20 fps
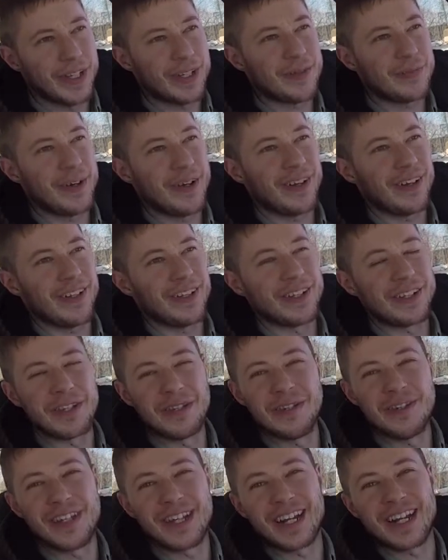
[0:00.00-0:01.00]
about all
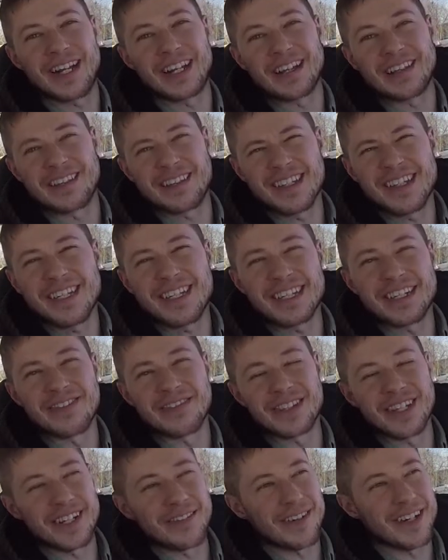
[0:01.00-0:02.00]
new that I can think
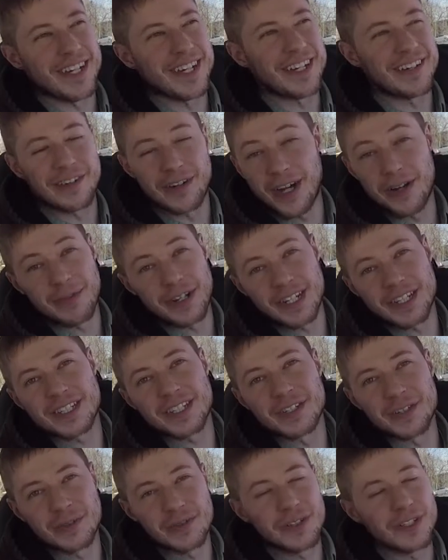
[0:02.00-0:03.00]
of anyway. You know, I mean, it's
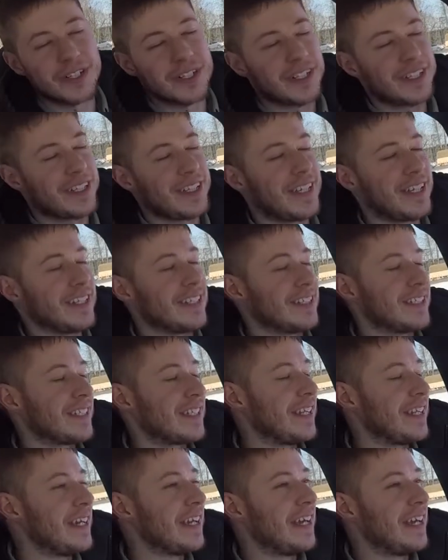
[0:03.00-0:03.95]
a new look, that is.